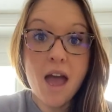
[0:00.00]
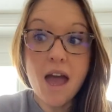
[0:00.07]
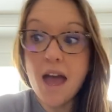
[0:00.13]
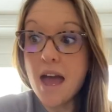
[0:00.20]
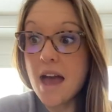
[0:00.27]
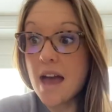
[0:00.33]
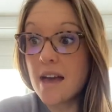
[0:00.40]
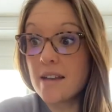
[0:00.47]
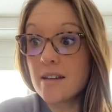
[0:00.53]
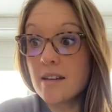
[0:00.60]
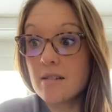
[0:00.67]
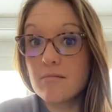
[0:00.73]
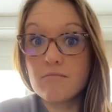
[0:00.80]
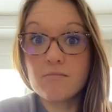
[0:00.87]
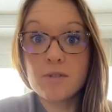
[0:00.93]
And
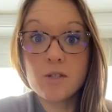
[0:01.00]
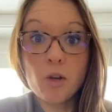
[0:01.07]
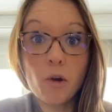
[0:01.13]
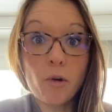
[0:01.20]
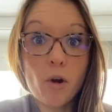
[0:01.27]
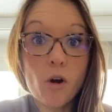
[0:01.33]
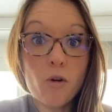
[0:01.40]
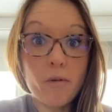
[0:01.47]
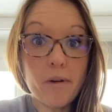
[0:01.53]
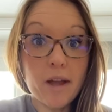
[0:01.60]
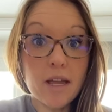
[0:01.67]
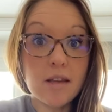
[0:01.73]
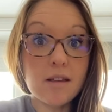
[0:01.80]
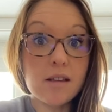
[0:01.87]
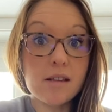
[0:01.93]
0
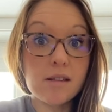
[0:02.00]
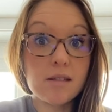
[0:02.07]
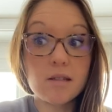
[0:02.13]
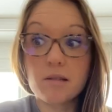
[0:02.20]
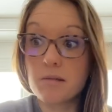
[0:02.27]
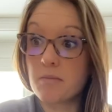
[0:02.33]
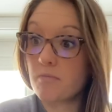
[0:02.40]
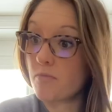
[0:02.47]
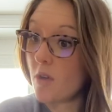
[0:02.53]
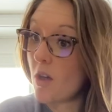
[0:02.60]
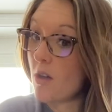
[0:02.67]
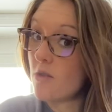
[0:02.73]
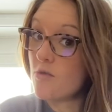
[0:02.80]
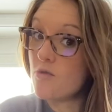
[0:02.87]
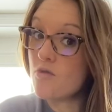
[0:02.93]
is
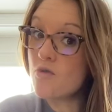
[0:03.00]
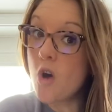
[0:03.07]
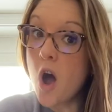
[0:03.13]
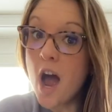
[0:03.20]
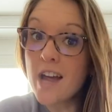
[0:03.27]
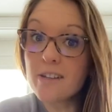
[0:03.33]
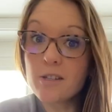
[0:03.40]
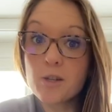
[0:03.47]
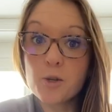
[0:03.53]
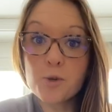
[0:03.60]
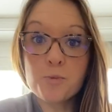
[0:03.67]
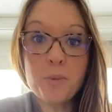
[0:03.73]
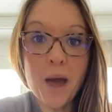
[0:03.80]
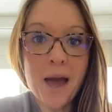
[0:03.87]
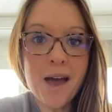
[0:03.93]
not
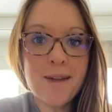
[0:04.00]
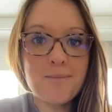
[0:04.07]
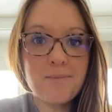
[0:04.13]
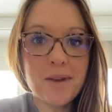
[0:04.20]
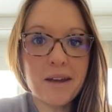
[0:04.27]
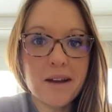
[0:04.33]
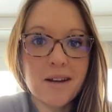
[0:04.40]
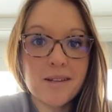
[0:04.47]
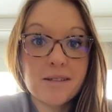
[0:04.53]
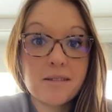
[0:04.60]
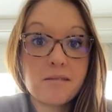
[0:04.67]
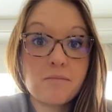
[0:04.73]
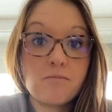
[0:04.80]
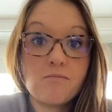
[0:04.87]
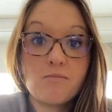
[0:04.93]
too bad
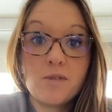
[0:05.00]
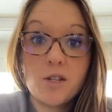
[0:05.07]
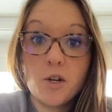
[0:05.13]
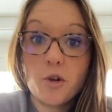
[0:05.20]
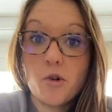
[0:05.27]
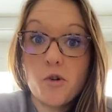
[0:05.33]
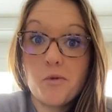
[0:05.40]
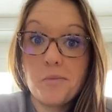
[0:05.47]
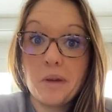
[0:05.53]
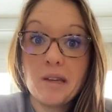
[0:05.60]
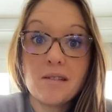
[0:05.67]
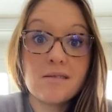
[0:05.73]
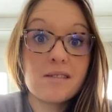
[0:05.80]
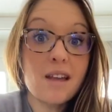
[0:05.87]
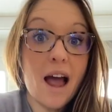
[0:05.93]
because 0
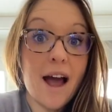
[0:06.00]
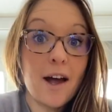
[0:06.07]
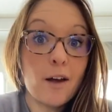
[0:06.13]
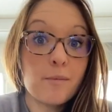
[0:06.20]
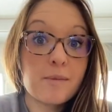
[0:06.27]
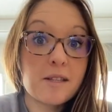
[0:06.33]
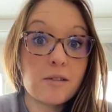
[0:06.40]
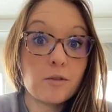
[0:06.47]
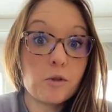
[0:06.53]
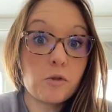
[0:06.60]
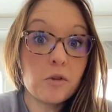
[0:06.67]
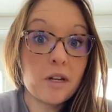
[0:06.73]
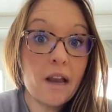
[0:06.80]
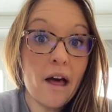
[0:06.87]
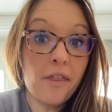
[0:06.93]
means
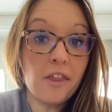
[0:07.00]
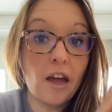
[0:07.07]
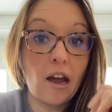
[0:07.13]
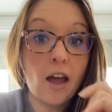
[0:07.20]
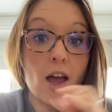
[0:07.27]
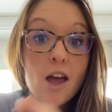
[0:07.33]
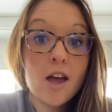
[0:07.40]
absolutely nothing.